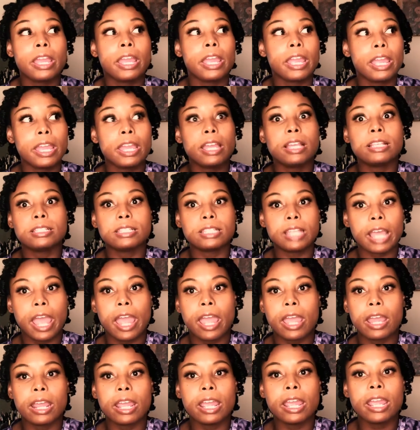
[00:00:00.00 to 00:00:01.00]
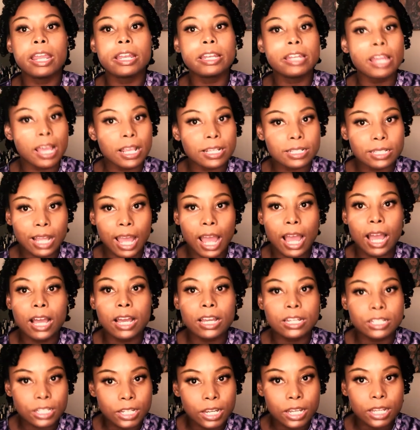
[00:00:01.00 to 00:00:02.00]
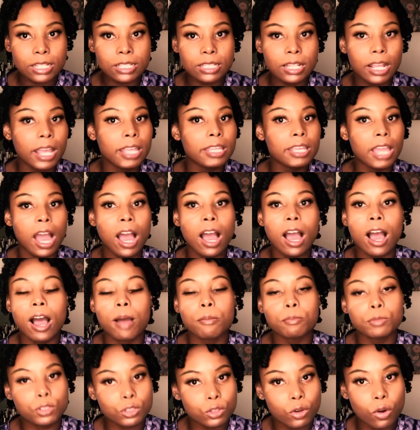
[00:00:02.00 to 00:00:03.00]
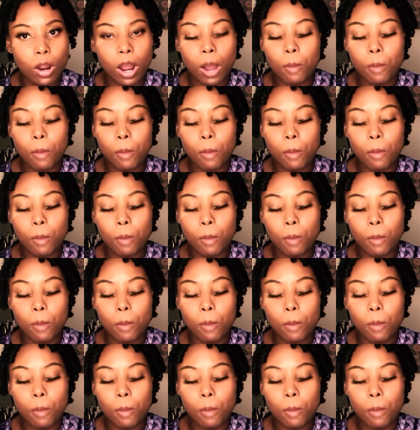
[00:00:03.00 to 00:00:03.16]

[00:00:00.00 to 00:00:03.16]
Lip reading: is that it does not adjust. And y'all, I'm short.